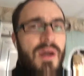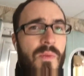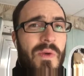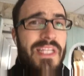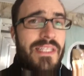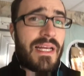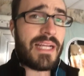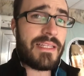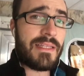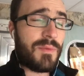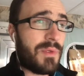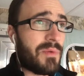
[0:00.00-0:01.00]
we decided
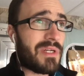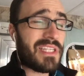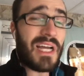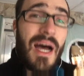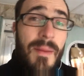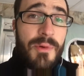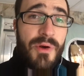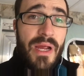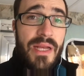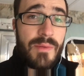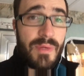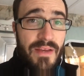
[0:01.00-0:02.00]
that we wanted to
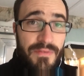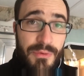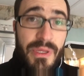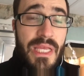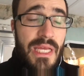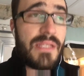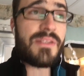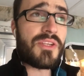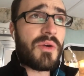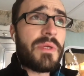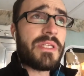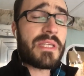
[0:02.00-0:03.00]
upgrade, and we have 3 kids, so
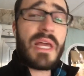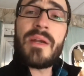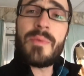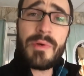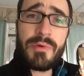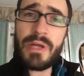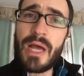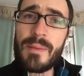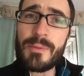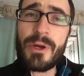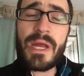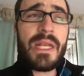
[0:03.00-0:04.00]
we decided we want to
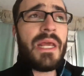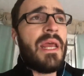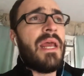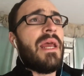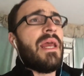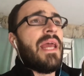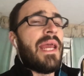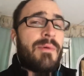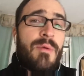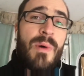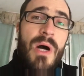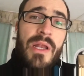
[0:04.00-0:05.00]
upgrade and we
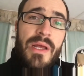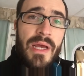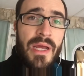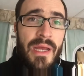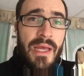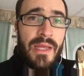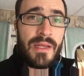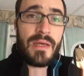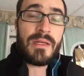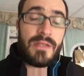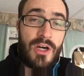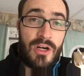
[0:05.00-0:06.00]
bought
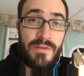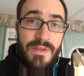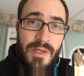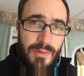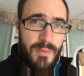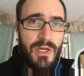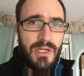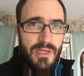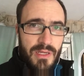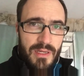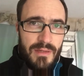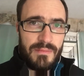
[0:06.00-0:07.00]
an RV. We bought
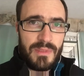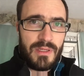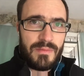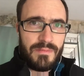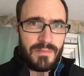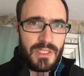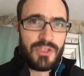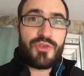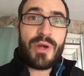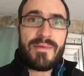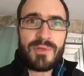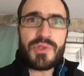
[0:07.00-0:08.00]
a
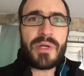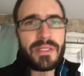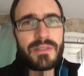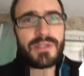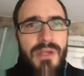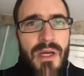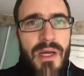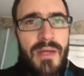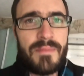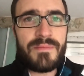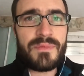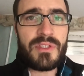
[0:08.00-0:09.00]
travel trailer,
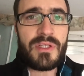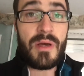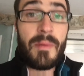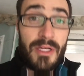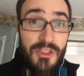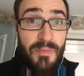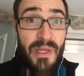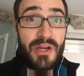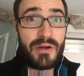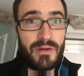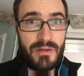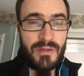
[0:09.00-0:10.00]
a much
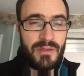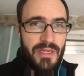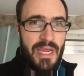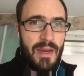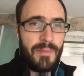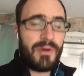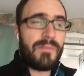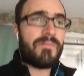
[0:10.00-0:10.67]
bigger camper.